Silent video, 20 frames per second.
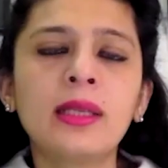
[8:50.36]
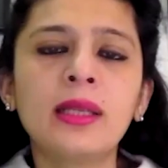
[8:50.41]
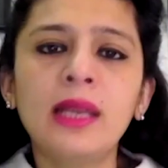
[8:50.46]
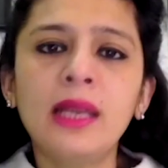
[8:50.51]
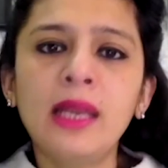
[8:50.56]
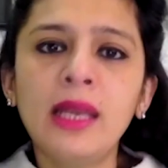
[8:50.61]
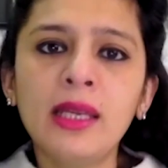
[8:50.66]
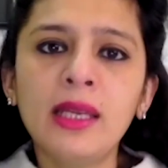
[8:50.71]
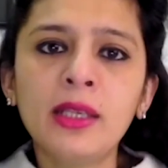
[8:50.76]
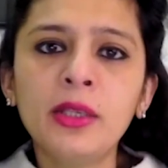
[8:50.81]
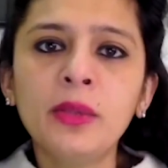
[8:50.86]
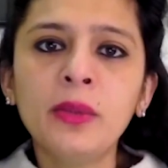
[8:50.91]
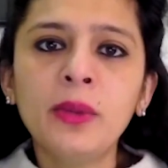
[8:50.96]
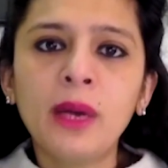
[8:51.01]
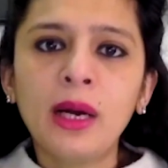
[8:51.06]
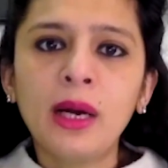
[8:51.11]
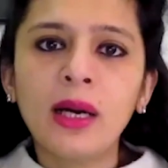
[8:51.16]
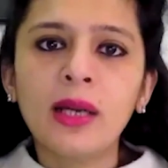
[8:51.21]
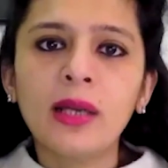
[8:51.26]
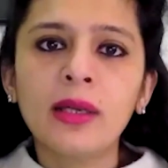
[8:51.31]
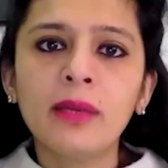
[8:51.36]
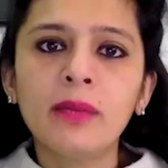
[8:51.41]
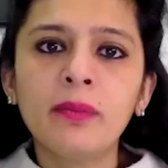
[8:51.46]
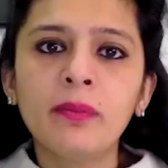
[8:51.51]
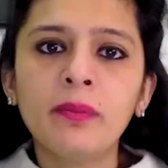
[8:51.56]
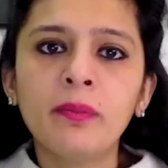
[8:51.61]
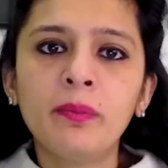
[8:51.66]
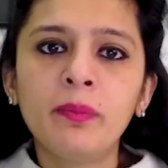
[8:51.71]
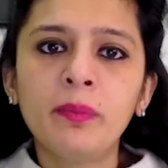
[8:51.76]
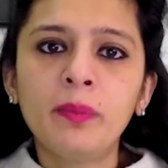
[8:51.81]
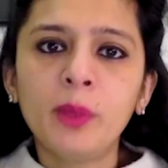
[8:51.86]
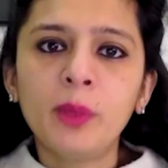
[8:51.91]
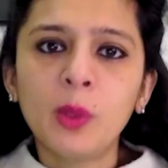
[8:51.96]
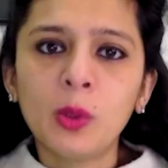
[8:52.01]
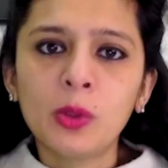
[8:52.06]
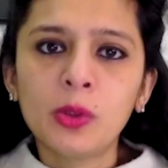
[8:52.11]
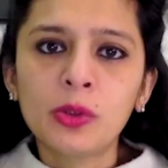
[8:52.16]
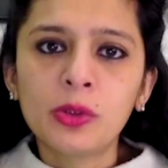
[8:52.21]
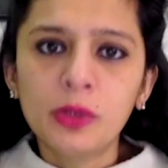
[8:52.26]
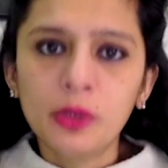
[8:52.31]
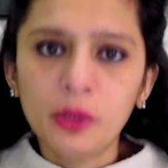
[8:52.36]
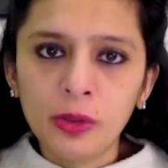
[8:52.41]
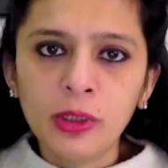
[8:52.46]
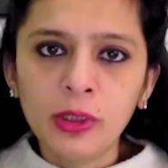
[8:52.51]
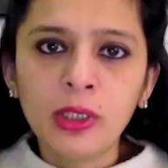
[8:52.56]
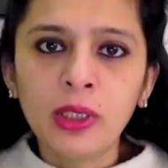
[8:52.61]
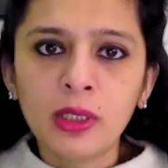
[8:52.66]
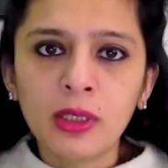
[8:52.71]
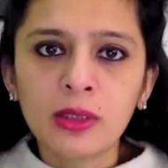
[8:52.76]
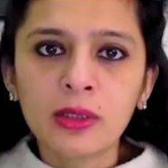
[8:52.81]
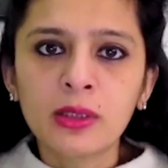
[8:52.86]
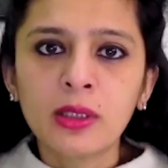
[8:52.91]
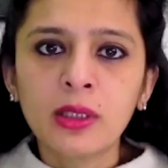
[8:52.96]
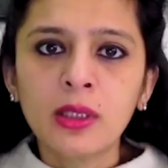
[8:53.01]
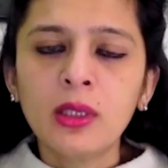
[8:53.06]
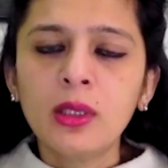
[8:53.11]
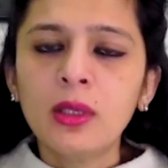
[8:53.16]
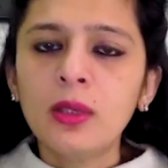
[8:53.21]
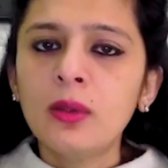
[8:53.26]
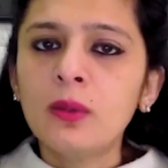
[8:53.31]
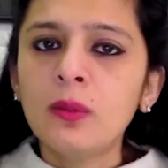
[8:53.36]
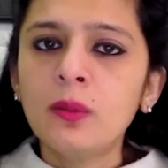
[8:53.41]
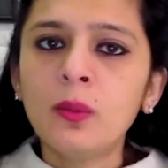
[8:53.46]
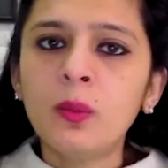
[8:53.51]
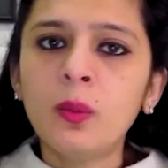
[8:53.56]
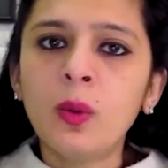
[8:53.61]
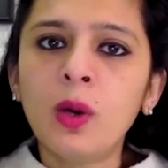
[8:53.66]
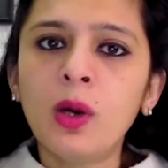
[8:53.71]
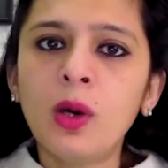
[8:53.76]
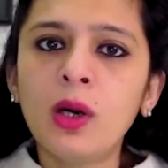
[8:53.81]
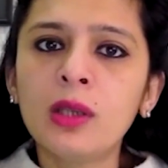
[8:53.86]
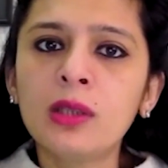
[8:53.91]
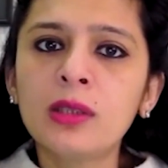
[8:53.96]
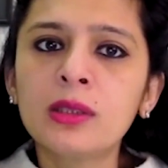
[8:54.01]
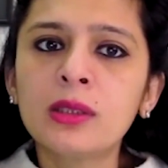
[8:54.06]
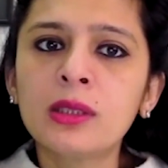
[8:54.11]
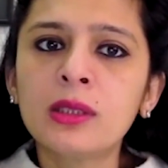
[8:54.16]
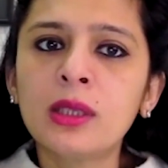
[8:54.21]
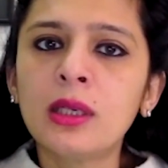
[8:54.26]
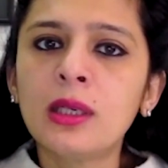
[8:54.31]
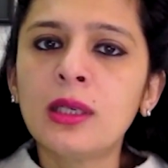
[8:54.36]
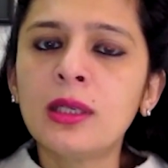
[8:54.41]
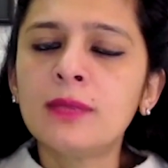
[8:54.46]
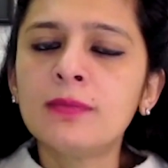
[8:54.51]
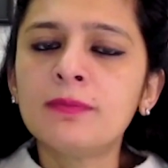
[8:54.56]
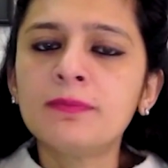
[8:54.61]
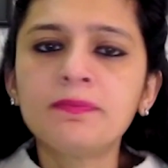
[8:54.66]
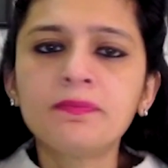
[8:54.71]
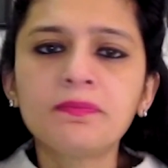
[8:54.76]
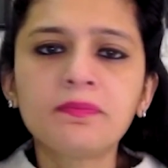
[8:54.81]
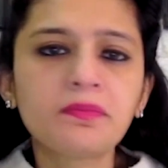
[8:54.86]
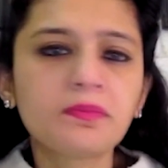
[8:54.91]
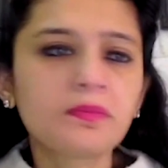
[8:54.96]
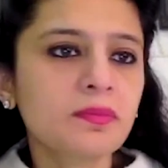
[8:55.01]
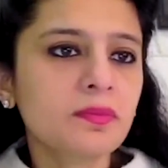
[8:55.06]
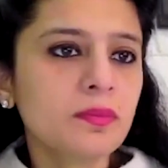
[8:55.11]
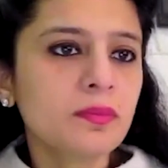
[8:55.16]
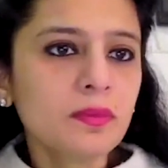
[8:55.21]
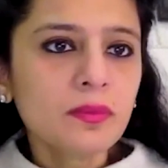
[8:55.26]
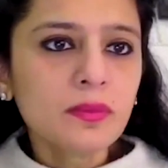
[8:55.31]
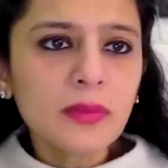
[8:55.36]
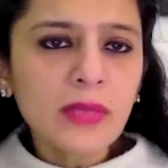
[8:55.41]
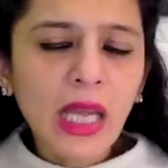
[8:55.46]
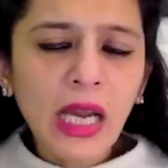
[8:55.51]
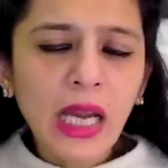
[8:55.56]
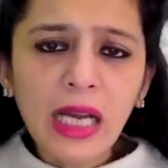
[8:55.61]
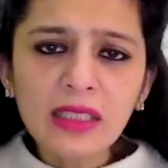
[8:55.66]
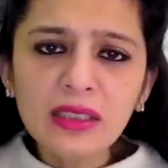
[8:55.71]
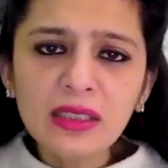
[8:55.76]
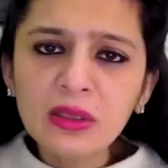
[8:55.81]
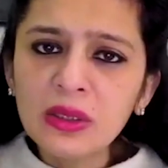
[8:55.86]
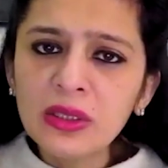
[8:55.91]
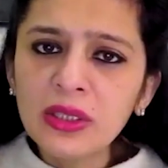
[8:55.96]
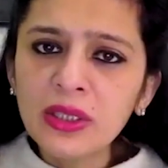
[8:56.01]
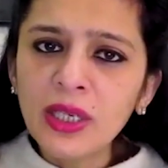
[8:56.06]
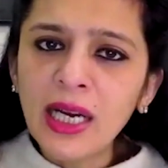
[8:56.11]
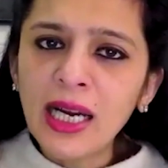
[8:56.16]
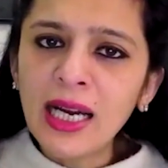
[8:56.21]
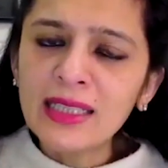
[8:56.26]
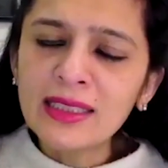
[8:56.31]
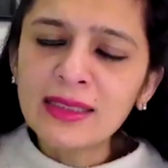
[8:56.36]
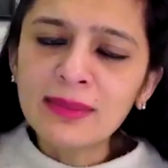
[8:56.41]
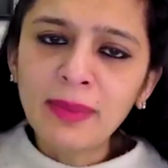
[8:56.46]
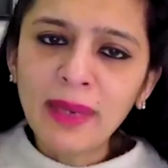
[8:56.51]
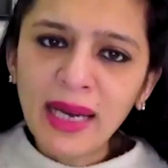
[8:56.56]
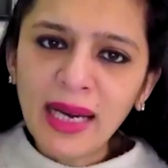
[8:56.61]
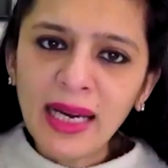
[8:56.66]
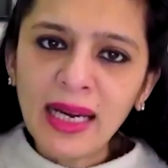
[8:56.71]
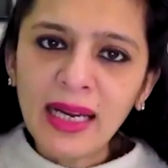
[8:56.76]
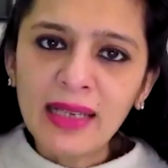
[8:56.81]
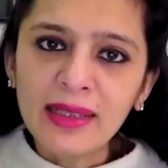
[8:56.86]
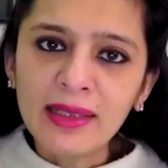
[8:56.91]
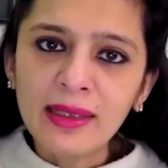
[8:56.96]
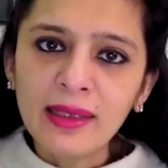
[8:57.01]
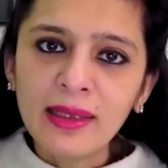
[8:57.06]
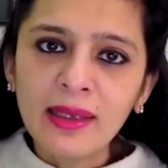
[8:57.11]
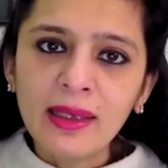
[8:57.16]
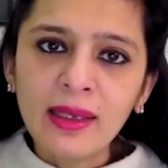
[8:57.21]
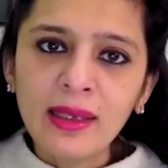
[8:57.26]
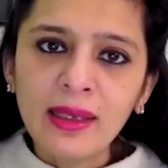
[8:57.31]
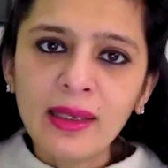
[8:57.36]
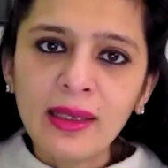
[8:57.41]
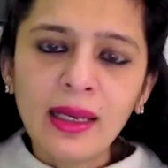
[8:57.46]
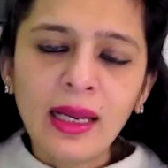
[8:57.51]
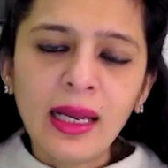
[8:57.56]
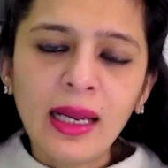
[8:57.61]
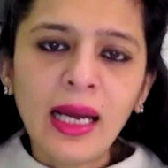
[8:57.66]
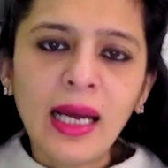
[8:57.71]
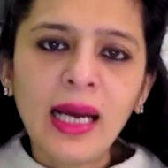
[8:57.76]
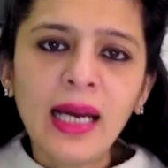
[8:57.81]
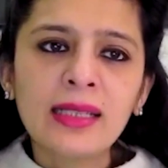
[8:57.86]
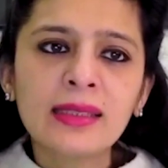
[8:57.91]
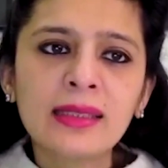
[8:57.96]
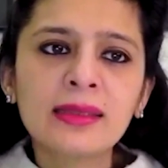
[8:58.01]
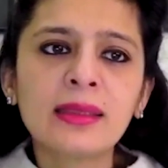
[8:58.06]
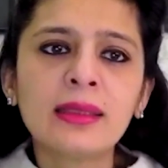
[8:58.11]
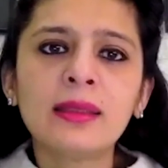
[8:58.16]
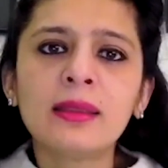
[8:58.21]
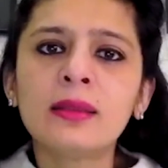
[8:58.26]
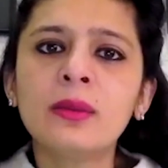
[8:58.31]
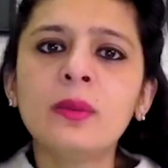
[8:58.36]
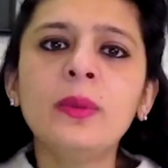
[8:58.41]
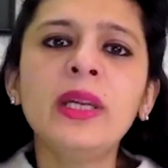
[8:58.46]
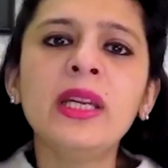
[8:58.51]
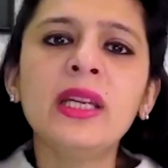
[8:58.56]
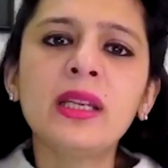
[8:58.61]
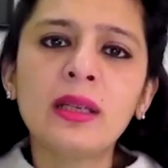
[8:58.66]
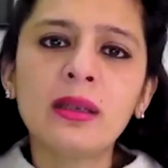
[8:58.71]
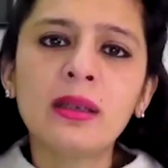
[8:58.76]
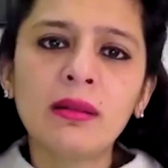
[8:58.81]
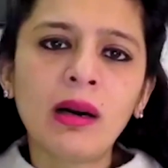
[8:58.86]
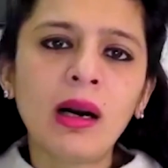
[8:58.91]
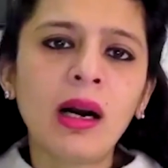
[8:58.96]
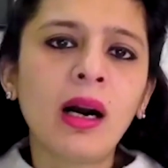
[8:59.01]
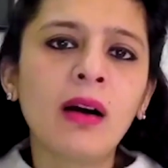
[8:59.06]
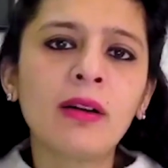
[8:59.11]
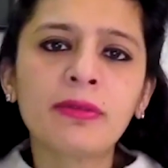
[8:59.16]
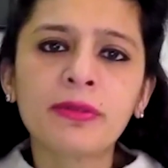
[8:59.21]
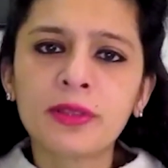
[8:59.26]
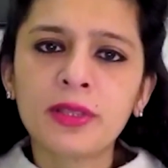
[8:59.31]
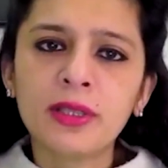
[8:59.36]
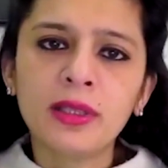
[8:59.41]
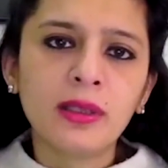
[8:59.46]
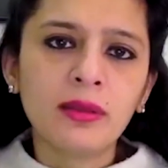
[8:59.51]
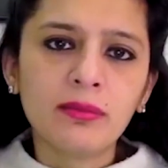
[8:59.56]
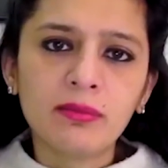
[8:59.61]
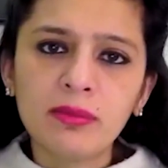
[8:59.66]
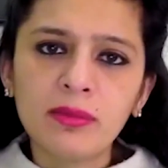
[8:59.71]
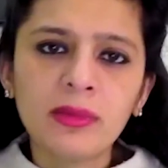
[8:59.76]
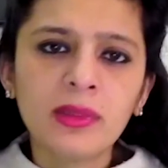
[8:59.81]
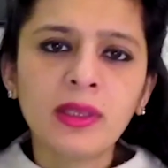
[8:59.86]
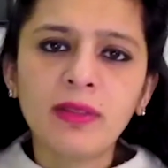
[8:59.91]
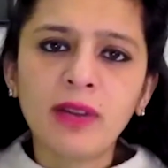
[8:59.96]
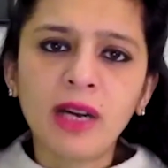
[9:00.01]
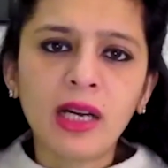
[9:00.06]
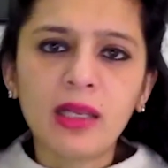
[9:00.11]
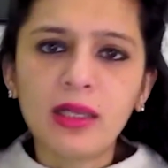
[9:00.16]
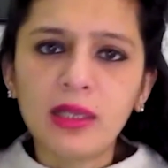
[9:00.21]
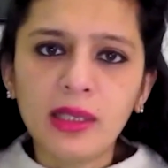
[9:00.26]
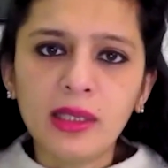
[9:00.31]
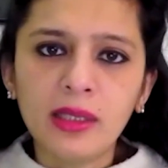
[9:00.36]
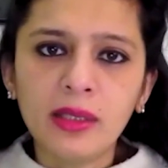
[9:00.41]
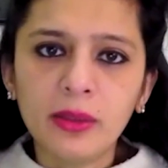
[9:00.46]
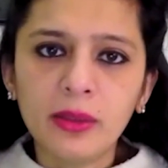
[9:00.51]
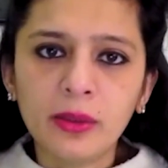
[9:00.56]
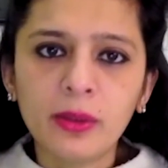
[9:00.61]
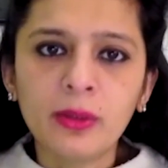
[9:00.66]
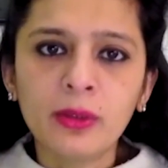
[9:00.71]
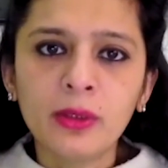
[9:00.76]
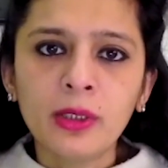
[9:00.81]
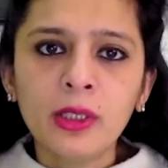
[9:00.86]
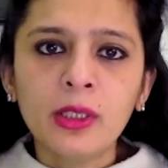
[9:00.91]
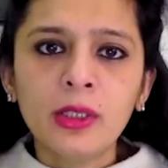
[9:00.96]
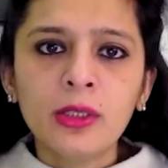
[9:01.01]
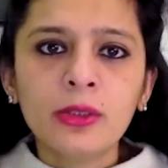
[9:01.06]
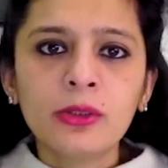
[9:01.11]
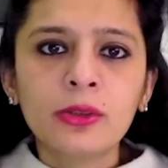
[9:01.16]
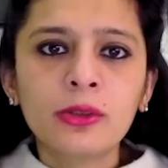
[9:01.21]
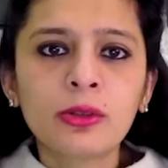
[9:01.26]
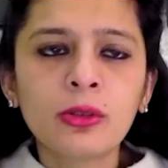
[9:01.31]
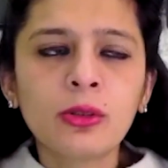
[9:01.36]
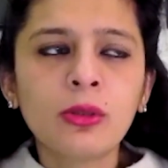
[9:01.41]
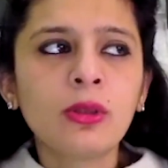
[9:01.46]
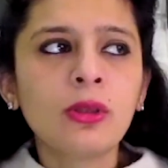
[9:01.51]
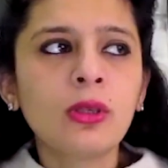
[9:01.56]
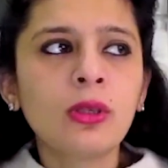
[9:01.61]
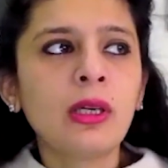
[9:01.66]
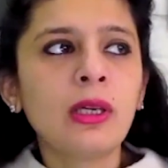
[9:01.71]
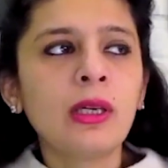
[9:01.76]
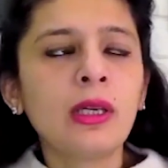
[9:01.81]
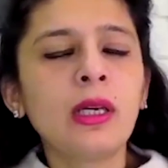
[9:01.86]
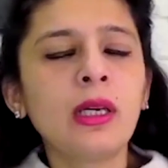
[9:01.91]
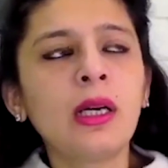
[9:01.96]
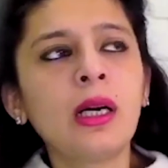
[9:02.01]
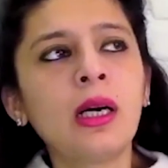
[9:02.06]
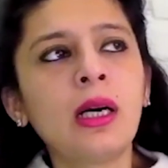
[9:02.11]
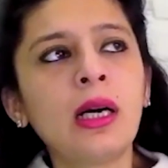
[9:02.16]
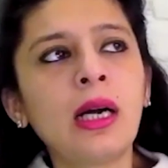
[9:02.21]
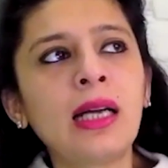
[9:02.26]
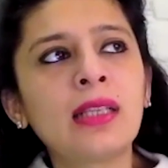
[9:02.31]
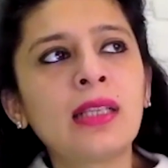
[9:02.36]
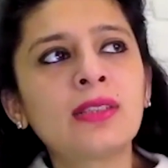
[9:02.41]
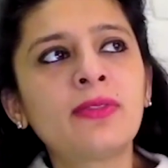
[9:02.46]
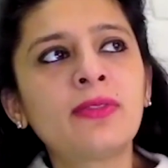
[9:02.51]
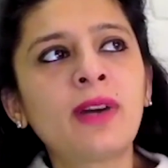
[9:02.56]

the AQI post New Year's was as good or as bad as the week after Diwali, you know. So as